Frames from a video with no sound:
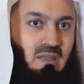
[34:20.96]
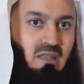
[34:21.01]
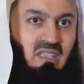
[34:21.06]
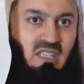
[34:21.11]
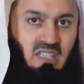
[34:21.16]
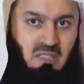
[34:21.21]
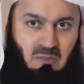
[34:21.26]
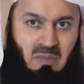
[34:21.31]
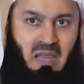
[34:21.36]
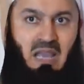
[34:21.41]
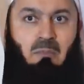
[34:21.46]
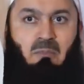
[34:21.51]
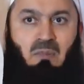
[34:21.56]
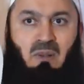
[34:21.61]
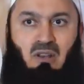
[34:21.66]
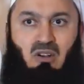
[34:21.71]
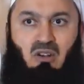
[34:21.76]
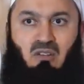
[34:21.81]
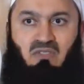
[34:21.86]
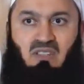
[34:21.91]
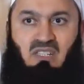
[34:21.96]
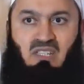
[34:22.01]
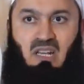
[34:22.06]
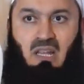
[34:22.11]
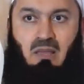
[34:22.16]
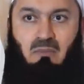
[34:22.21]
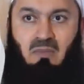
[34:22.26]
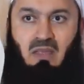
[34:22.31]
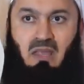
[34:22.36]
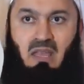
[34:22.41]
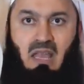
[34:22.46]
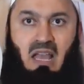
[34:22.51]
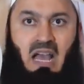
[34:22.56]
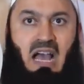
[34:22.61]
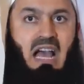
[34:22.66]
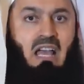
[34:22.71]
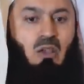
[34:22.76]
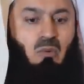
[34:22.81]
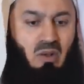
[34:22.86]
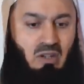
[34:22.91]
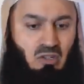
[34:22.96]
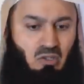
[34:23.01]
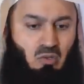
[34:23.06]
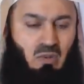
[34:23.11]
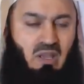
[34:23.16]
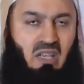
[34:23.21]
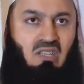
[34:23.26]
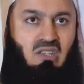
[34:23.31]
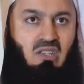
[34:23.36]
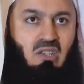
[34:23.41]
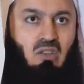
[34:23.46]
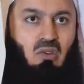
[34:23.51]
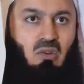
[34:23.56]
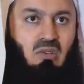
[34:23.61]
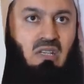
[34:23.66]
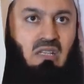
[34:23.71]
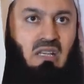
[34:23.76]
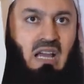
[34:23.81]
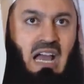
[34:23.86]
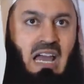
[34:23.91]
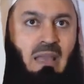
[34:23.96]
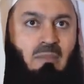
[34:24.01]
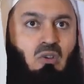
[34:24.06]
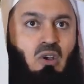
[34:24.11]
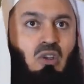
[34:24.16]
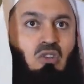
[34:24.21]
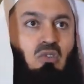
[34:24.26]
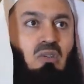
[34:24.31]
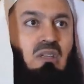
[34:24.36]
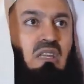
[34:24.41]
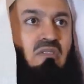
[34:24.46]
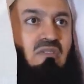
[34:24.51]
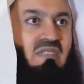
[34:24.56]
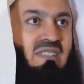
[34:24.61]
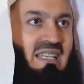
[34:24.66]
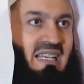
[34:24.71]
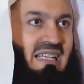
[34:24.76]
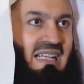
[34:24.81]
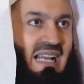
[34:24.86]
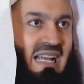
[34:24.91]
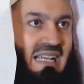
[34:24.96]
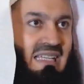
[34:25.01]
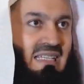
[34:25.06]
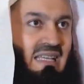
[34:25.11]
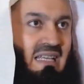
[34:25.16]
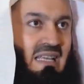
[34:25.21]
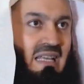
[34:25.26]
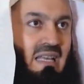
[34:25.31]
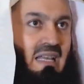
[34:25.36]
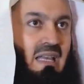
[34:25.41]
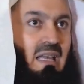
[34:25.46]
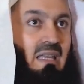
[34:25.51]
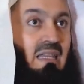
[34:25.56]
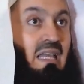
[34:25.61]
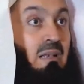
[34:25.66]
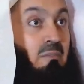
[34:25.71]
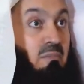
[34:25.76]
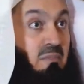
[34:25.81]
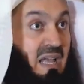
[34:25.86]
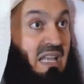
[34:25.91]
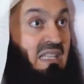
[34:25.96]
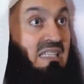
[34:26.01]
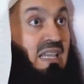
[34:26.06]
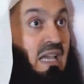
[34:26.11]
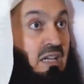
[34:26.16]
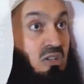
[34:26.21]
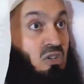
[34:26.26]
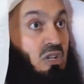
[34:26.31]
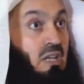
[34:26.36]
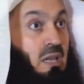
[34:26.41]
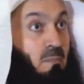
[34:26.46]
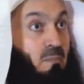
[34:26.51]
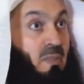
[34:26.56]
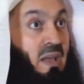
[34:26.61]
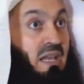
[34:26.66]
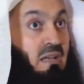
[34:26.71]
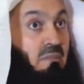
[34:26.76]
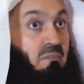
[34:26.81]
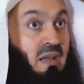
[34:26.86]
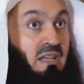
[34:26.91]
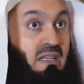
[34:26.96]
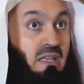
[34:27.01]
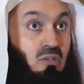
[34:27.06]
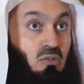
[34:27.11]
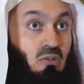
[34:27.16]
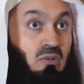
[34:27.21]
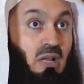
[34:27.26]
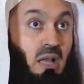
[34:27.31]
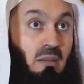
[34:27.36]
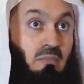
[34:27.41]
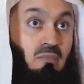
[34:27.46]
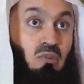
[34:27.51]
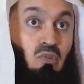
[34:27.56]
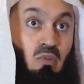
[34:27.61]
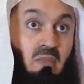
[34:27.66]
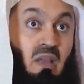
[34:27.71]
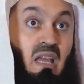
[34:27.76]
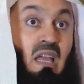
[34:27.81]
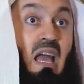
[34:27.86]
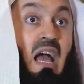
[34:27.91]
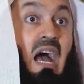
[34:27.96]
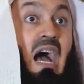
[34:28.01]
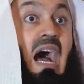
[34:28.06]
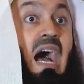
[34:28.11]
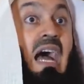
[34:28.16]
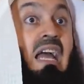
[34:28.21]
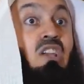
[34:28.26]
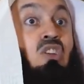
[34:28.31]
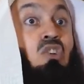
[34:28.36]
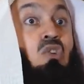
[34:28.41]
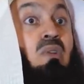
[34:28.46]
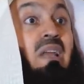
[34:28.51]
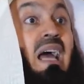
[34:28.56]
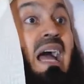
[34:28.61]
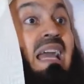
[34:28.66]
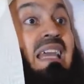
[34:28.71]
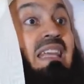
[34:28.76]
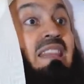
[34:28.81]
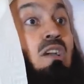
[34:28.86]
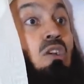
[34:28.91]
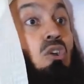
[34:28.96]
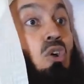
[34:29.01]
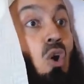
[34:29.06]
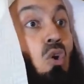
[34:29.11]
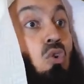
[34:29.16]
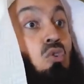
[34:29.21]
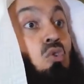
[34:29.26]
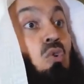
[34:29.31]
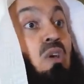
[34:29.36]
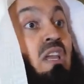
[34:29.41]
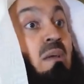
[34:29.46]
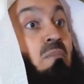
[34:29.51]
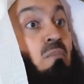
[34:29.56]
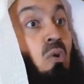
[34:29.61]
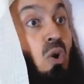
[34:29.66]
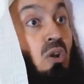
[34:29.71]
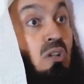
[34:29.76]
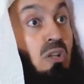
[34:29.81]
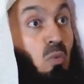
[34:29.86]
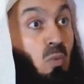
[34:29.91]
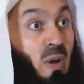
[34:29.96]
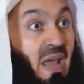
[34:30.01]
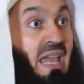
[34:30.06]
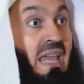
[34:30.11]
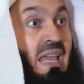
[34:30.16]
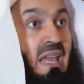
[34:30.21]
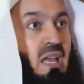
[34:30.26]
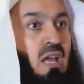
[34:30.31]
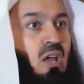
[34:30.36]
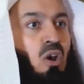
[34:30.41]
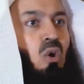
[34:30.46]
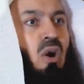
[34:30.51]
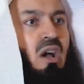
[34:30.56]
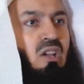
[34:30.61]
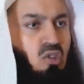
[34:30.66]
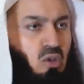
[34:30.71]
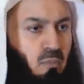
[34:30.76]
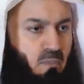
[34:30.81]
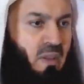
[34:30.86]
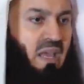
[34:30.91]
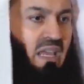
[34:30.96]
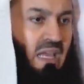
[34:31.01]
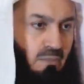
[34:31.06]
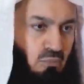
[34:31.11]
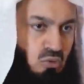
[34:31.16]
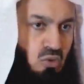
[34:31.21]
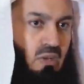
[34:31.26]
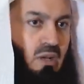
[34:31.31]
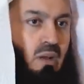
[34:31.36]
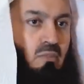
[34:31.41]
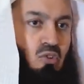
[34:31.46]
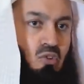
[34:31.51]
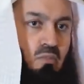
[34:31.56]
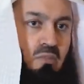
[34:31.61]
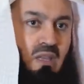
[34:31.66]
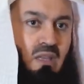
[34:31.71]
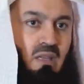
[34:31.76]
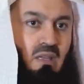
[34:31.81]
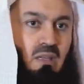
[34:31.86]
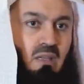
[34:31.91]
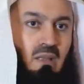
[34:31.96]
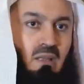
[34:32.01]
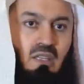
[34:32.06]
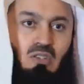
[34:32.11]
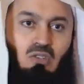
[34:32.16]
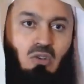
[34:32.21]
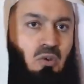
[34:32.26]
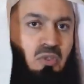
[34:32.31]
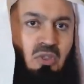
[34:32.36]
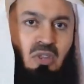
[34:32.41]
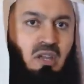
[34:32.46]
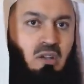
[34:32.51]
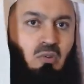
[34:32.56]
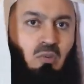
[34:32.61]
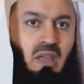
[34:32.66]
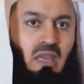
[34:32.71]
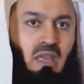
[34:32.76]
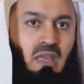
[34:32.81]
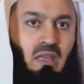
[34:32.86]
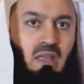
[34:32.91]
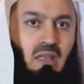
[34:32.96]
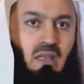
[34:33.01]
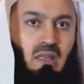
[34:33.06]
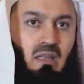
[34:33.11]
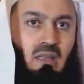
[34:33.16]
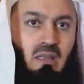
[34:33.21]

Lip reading: This is my pillar of Islam. I want to execute it. I'm going to give zakat. That man's actually paid money to come to me. I should either go to him all the way or I should pay him to come to me. There's no third way.